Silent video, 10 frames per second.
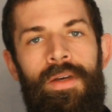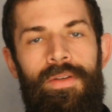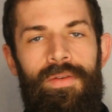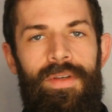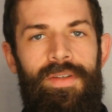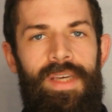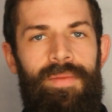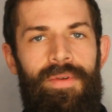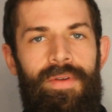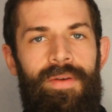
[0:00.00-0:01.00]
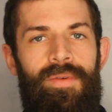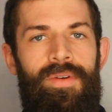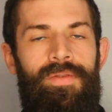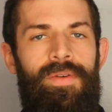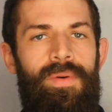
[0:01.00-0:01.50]
So the example I'm
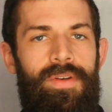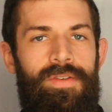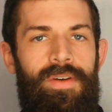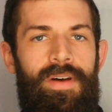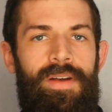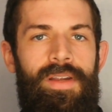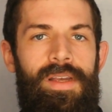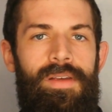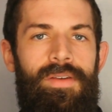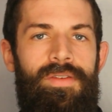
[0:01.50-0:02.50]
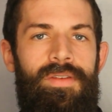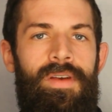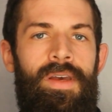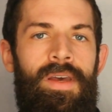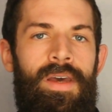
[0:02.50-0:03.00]
going to focus on is
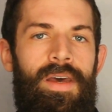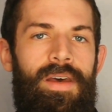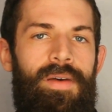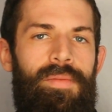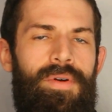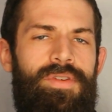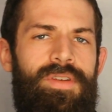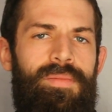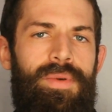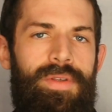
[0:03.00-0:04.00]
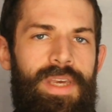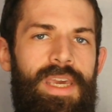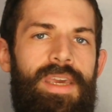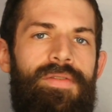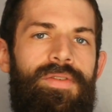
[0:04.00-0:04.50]
a person
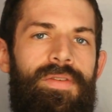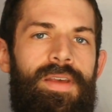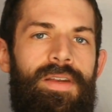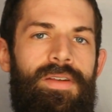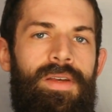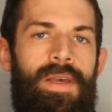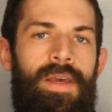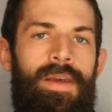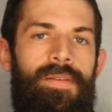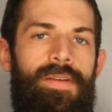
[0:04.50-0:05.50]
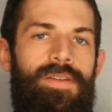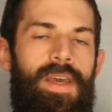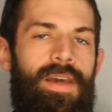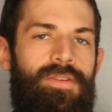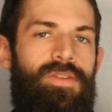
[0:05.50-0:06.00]
believed that the
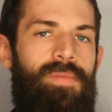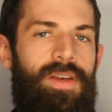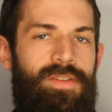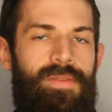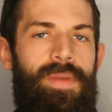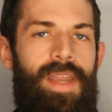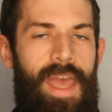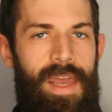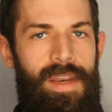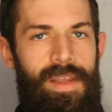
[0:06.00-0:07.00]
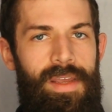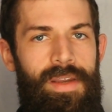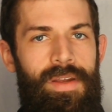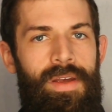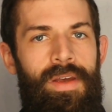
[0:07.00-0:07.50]
text must have been
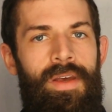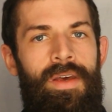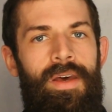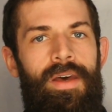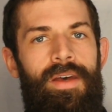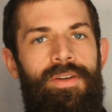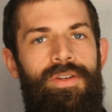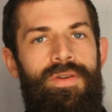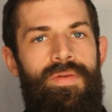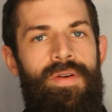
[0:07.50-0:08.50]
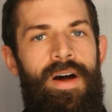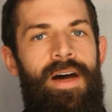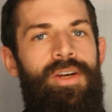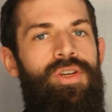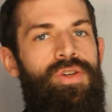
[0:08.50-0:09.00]
edited to
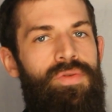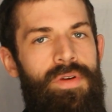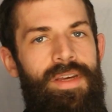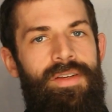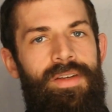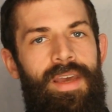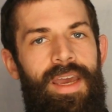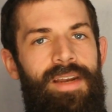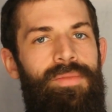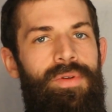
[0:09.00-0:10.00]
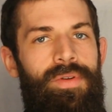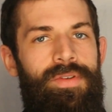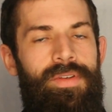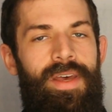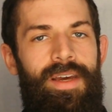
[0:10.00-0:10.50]
not treat
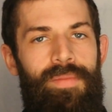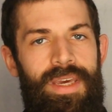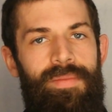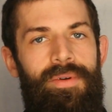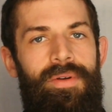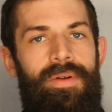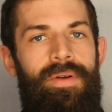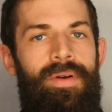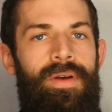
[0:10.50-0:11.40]
animals like people.